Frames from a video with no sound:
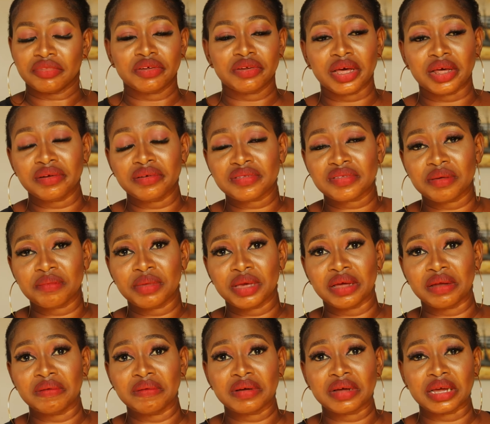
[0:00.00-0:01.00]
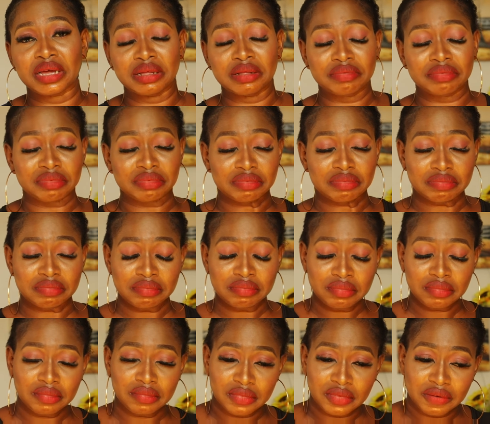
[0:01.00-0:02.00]
And I no say me, I'm okay.
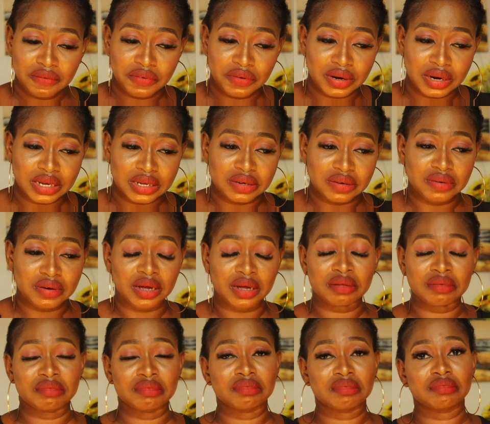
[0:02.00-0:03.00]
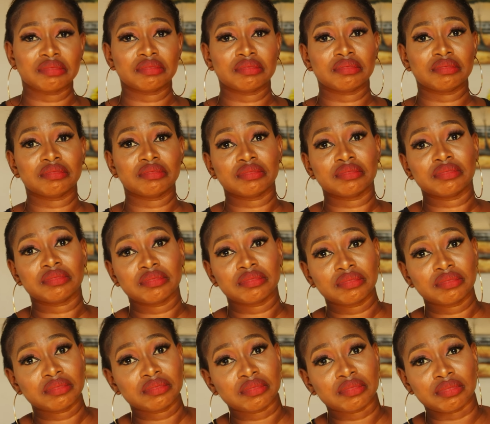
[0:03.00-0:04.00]
For Nigeria,
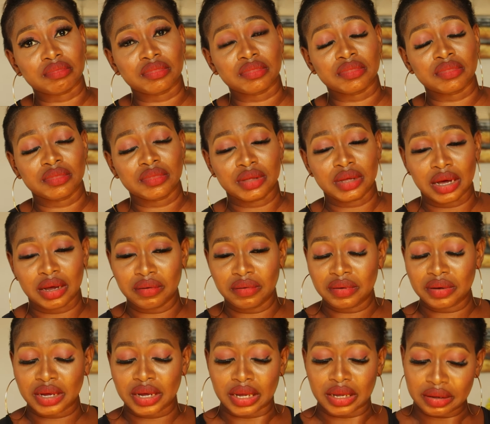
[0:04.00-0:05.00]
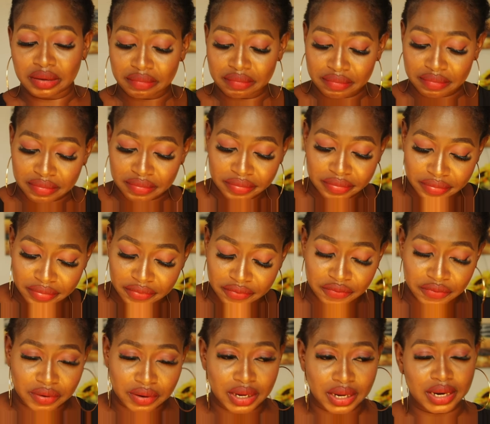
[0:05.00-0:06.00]
I'm okay.
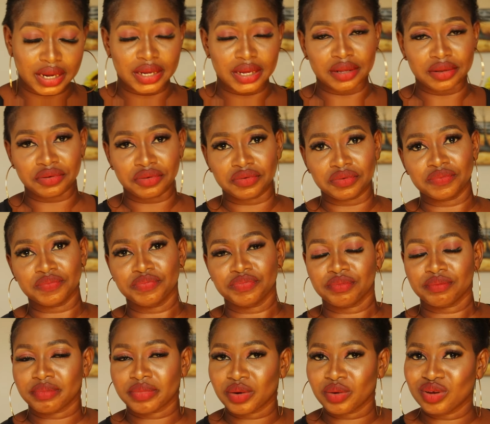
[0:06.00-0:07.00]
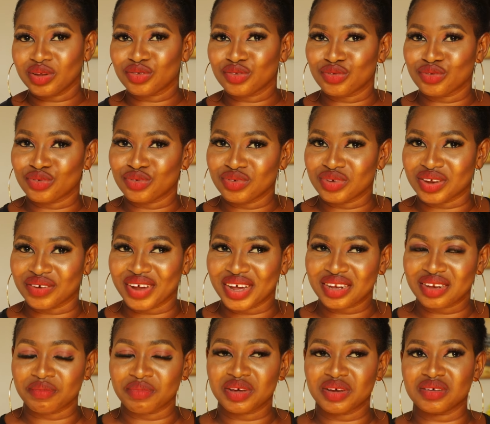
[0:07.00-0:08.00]
For Ghana here too. My own is to do the
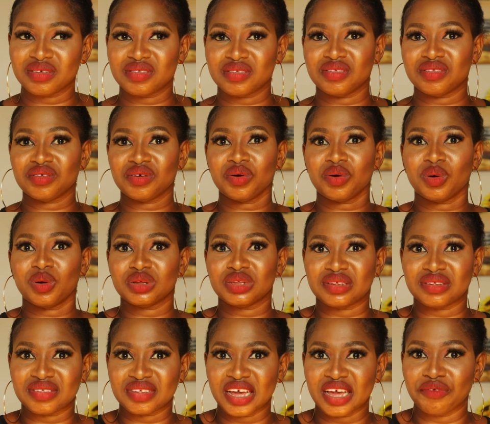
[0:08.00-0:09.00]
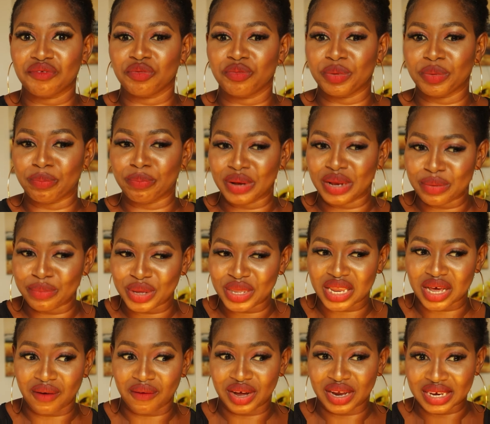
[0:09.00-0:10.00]
right thing, because it's not all the time we'll be
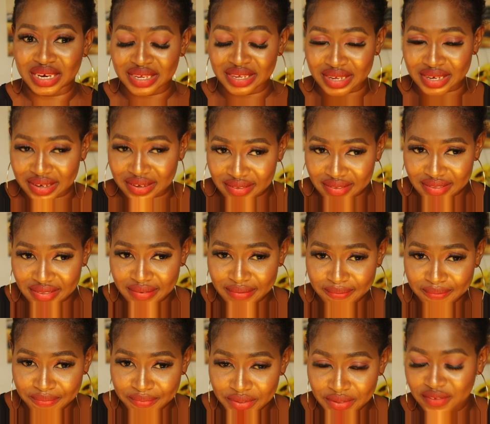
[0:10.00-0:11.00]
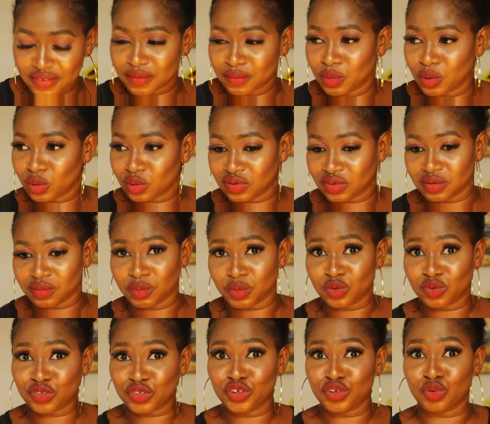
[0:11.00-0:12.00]
blaming our leaders. Small thing,
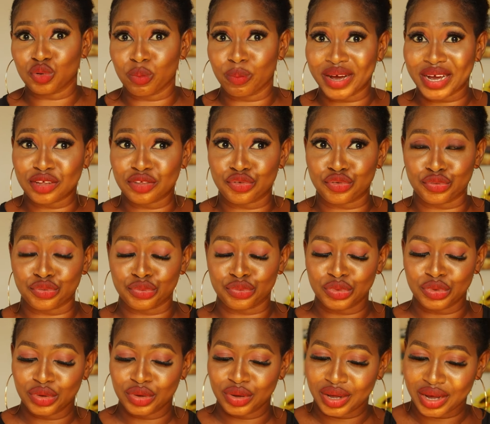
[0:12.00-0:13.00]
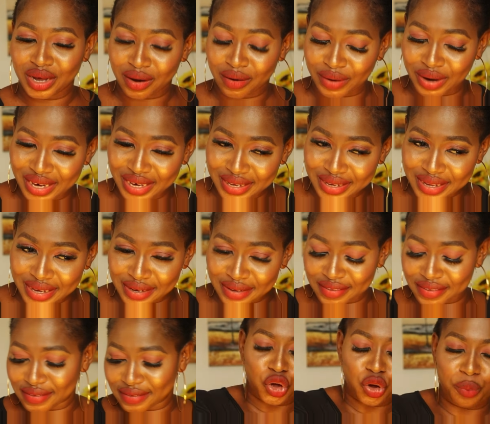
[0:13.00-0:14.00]
mosquito bites you, our
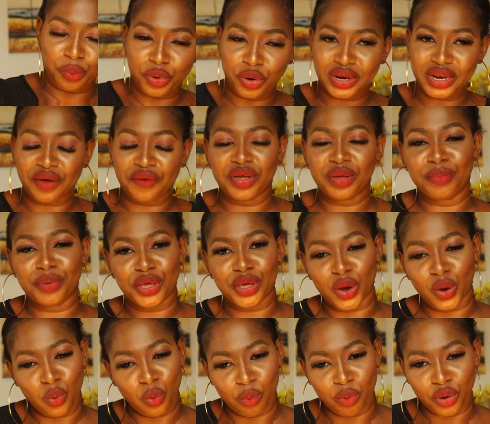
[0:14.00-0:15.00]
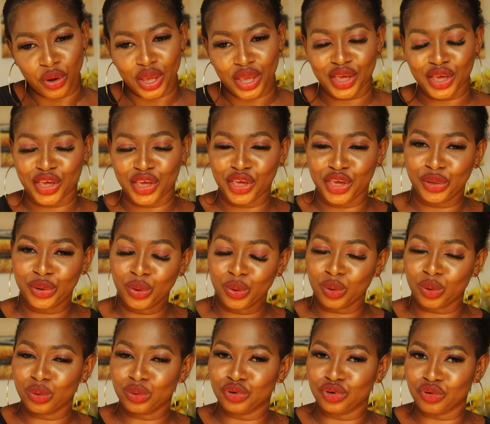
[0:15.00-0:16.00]
leaders. Your brother won't be your old boy. He
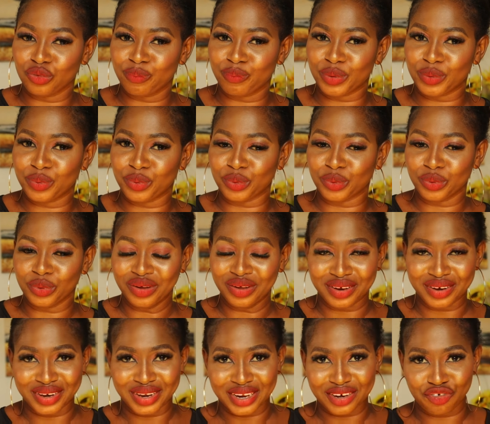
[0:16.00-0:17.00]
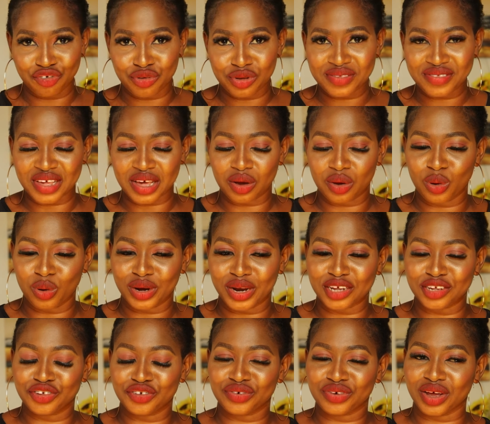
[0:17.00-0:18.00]
go do people, then trace and call
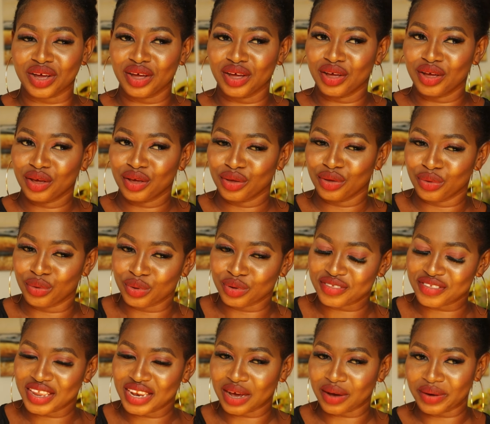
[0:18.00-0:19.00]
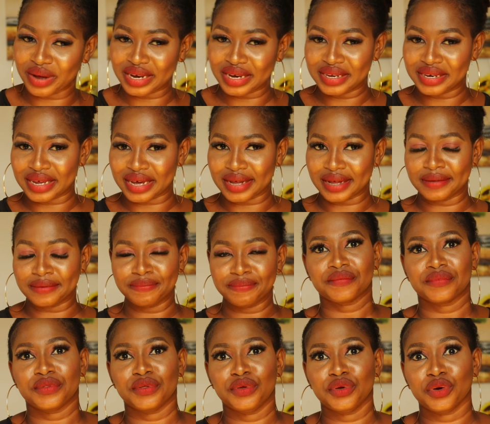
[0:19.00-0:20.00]
Nigeria. You go send our leader.
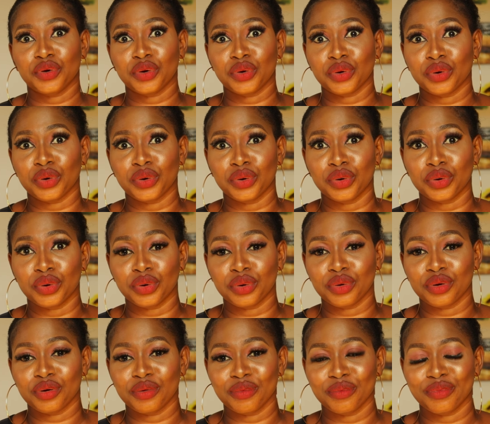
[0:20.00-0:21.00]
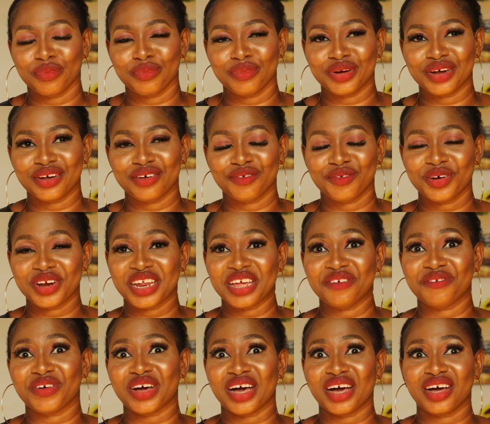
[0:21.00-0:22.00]
Your
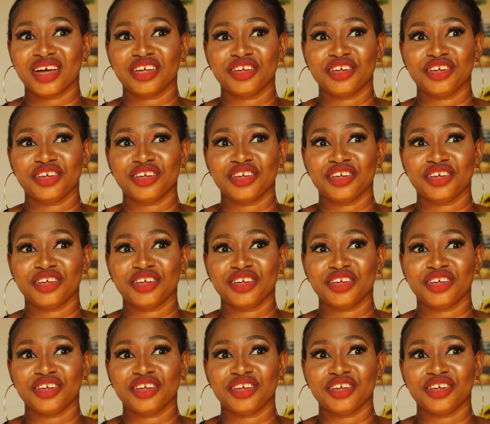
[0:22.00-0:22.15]
whatever